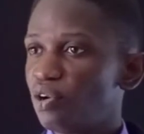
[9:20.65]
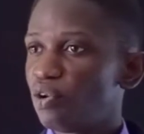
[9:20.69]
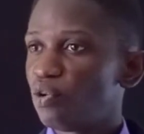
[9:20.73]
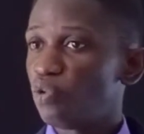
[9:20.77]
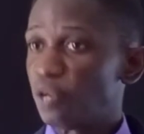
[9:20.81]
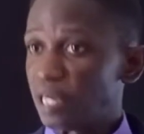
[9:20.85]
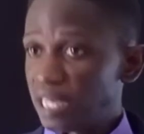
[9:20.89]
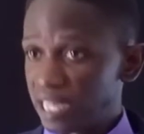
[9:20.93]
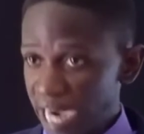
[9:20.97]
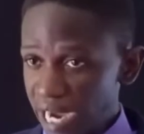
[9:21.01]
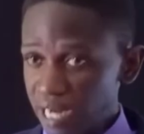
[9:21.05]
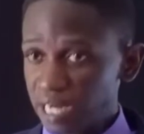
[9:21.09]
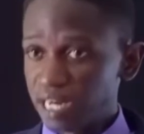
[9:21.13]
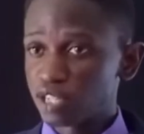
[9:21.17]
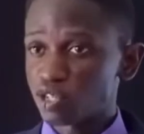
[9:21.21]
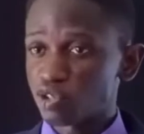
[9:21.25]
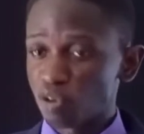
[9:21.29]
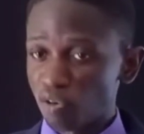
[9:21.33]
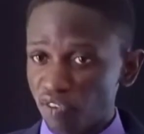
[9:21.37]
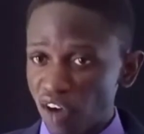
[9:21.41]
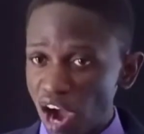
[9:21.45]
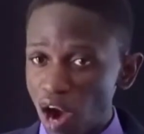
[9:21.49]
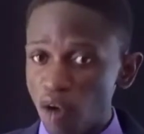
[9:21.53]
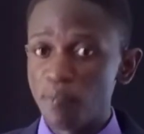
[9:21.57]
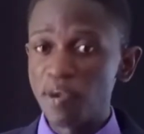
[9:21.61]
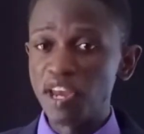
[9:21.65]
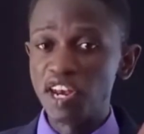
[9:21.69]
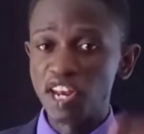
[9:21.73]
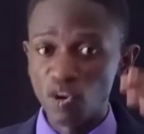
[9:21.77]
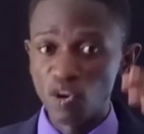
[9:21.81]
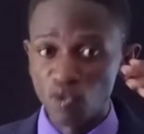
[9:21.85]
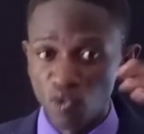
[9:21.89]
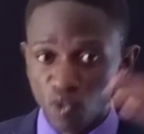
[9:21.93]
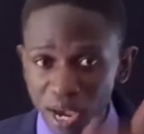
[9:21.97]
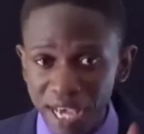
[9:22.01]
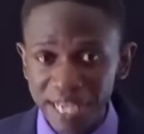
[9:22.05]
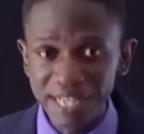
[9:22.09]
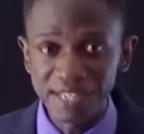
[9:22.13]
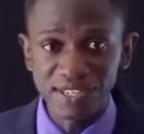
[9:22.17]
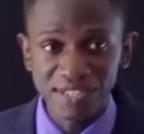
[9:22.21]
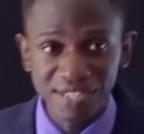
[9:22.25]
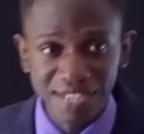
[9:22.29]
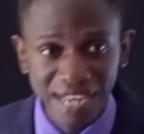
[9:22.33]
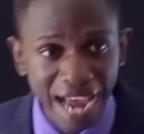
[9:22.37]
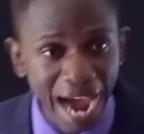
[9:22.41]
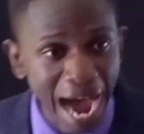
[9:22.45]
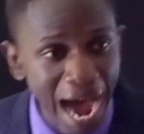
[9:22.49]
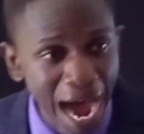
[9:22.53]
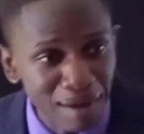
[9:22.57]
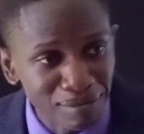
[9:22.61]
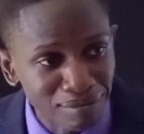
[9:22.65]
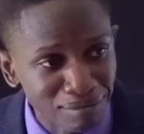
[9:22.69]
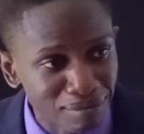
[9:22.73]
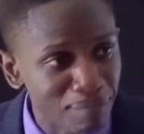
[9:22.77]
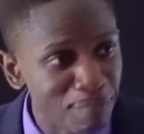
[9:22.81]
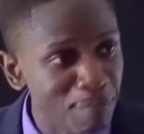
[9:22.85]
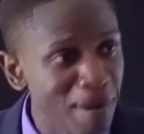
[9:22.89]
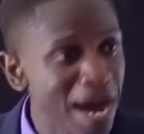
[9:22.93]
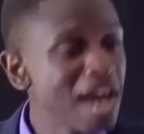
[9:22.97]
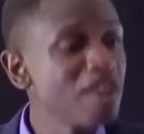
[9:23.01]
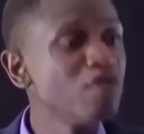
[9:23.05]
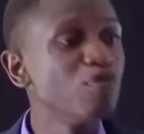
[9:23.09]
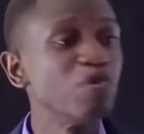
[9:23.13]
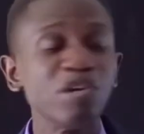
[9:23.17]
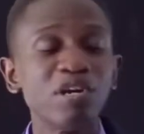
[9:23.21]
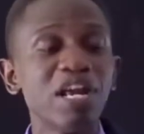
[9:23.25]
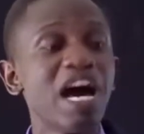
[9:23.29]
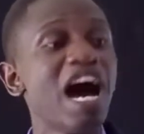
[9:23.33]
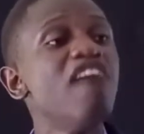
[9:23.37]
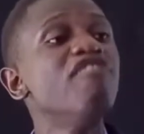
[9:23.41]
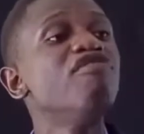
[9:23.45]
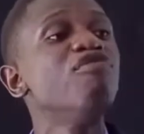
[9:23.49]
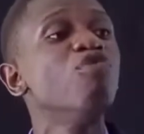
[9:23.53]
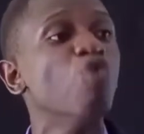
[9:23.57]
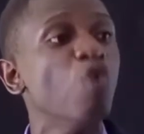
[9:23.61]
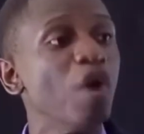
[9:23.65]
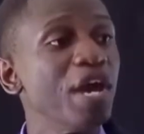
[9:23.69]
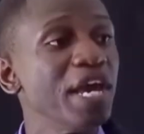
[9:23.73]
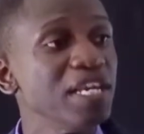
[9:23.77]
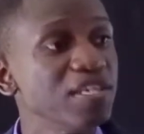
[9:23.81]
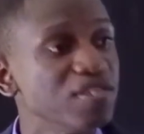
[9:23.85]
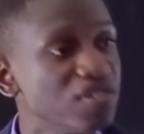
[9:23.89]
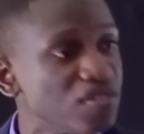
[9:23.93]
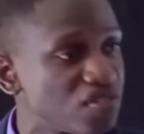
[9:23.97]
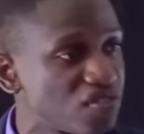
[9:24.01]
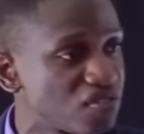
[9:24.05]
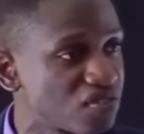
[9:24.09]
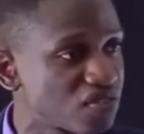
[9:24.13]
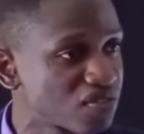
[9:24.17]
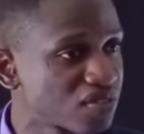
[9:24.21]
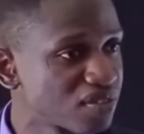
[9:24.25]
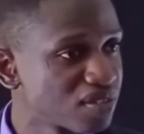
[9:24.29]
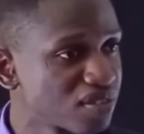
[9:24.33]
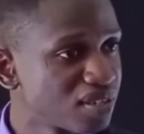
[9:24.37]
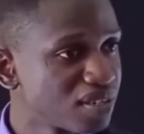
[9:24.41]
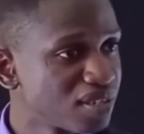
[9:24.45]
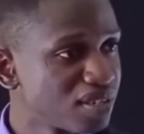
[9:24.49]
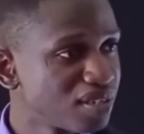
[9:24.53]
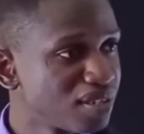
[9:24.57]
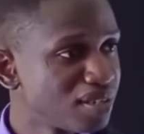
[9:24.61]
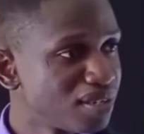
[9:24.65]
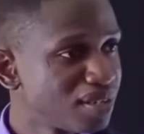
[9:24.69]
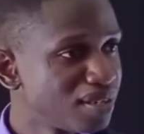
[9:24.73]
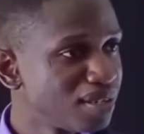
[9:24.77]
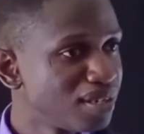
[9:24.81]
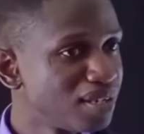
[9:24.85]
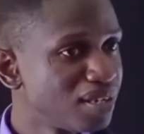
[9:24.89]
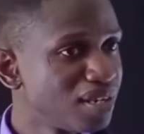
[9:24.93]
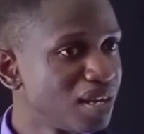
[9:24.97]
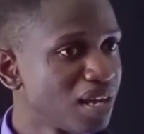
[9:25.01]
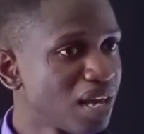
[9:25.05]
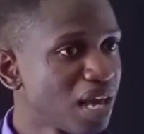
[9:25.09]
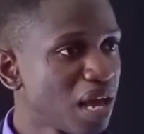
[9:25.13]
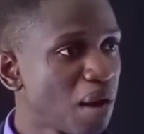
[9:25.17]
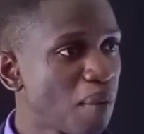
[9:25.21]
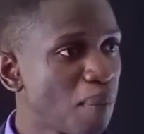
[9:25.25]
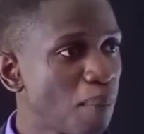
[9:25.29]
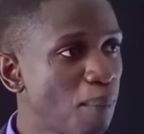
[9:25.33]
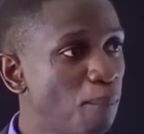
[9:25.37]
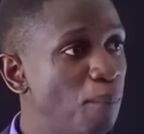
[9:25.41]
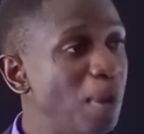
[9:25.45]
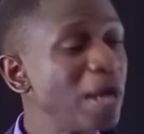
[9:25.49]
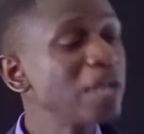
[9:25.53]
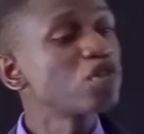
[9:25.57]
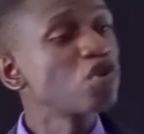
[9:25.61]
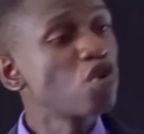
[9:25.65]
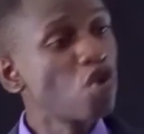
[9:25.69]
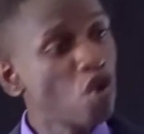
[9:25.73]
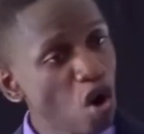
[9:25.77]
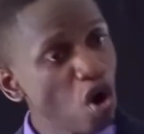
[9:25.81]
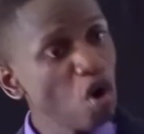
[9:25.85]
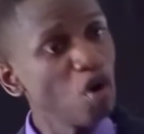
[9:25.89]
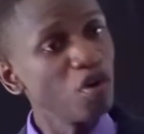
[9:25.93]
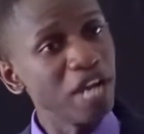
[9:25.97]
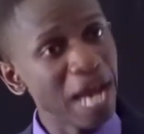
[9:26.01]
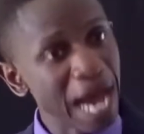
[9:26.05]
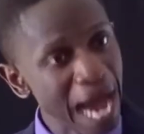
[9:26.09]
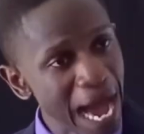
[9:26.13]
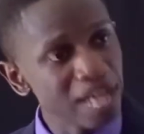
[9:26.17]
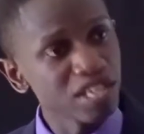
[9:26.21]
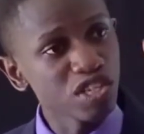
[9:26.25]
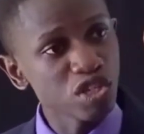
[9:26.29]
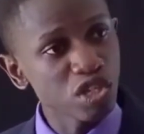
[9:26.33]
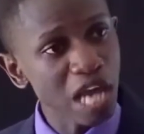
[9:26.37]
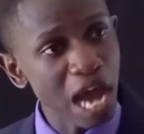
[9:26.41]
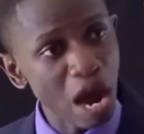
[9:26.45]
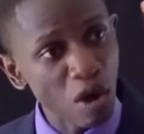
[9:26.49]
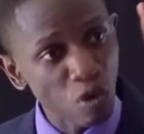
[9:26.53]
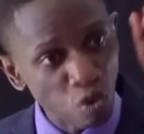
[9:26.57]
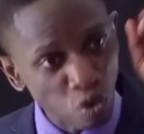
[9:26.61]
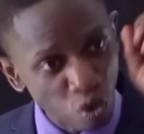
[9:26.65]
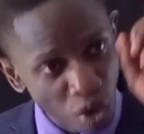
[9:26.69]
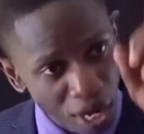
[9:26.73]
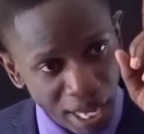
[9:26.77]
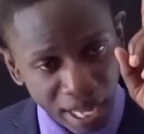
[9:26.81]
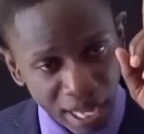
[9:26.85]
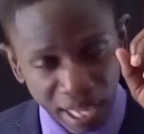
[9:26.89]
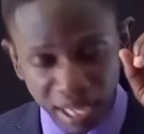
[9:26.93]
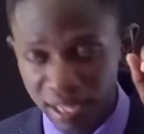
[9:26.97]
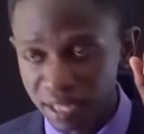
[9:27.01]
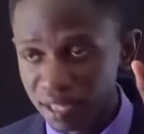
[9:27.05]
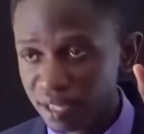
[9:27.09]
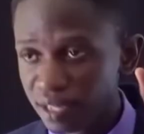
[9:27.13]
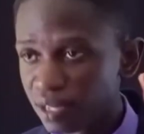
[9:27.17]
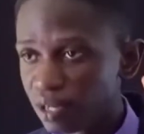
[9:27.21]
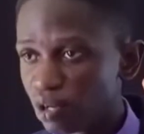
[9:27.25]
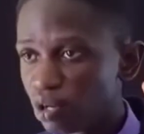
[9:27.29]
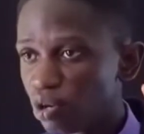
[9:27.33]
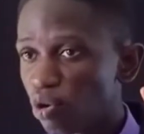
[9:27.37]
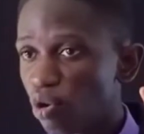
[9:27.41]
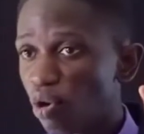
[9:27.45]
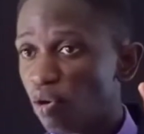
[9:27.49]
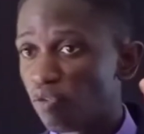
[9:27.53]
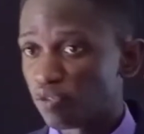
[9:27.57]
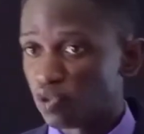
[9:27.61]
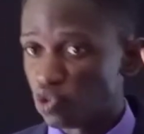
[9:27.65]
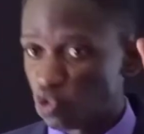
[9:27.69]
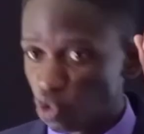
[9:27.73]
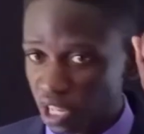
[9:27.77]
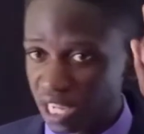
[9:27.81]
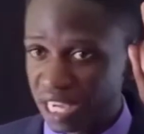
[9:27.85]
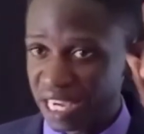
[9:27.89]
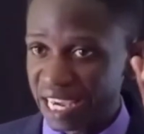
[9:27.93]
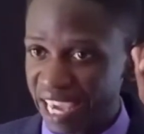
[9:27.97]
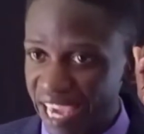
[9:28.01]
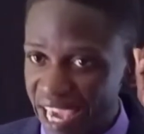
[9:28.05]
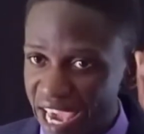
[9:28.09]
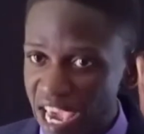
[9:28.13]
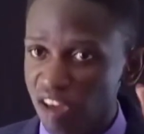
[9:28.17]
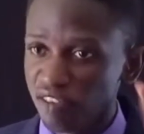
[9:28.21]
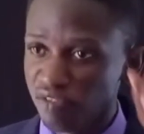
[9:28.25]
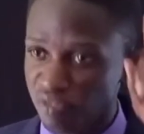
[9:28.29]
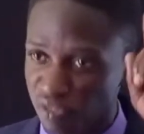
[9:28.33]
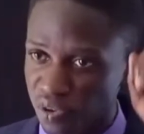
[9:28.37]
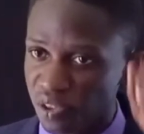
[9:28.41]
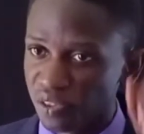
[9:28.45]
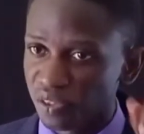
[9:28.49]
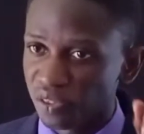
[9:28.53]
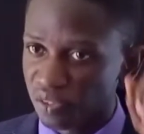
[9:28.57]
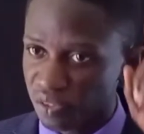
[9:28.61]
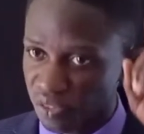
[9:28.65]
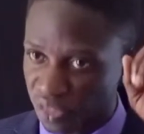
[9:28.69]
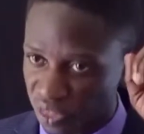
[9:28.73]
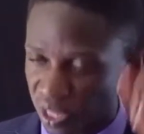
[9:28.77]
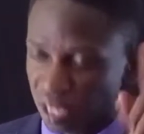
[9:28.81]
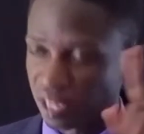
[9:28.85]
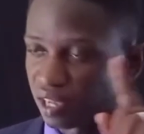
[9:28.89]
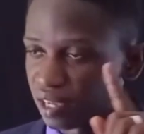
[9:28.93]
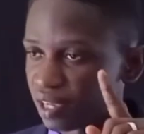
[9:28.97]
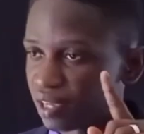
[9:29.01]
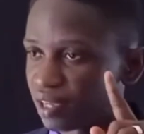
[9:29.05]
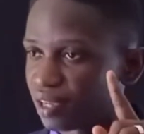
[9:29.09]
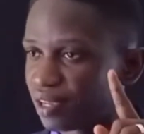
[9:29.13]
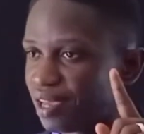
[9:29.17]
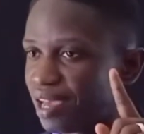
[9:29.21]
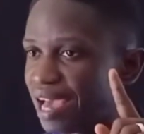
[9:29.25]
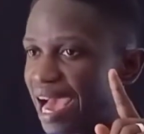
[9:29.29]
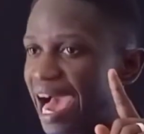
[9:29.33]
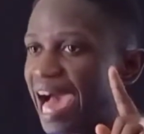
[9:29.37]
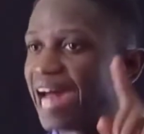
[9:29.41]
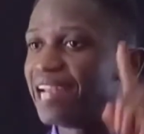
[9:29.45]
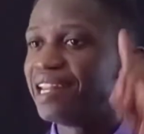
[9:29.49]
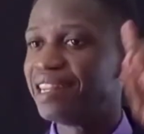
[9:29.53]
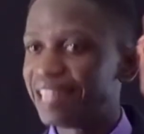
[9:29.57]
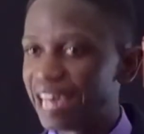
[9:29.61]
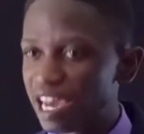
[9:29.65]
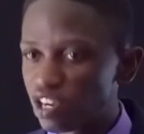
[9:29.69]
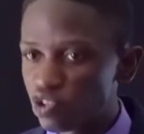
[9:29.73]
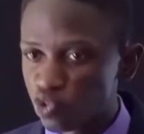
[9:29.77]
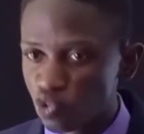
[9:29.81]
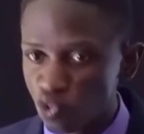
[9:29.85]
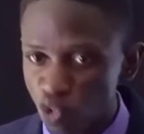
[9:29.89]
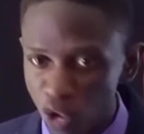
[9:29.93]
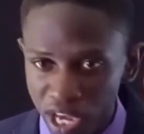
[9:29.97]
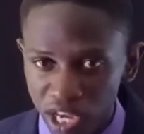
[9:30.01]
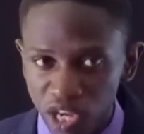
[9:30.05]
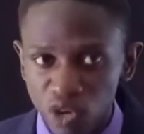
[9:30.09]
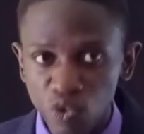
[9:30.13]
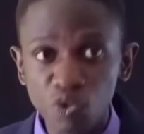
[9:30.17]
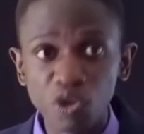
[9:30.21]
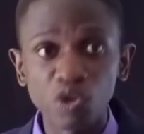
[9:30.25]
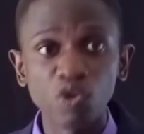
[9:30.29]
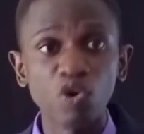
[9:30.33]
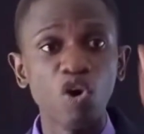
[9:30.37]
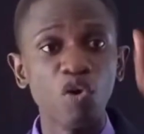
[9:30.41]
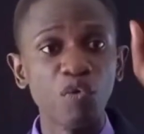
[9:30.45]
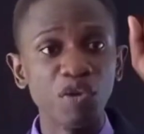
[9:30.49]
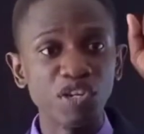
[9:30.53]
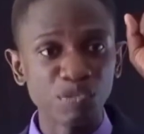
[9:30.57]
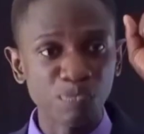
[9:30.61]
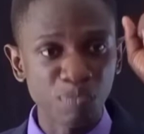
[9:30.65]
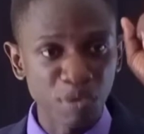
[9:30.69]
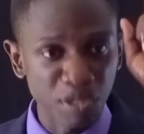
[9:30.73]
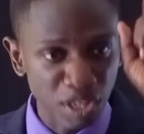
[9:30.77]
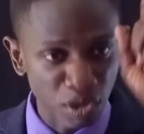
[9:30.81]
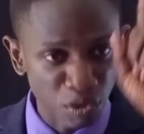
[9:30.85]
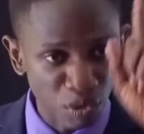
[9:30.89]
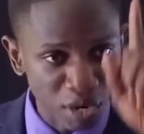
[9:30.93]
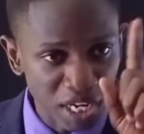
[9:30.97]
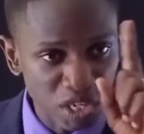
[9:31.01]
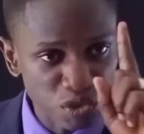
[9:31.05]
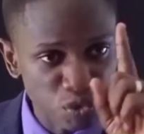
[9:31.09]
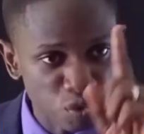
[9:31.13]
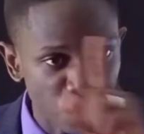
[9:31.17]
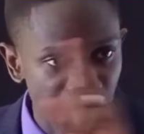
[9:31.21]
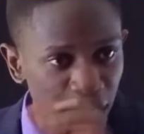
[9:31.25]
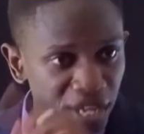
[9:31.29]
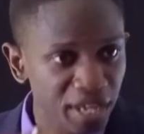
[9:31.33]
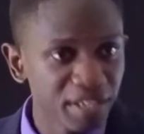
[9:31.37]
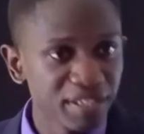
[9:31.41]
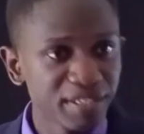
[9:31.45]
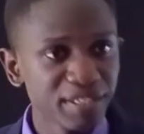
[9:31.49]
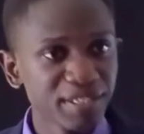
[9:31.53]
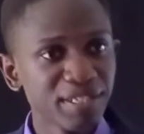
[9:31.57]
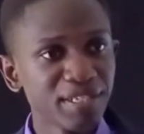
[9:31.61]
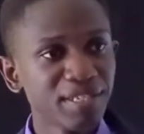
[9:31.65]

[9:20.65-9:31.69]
Regardless of how many ways come, man will have ways. But God has a way of doing everything, and that way will always be the right way.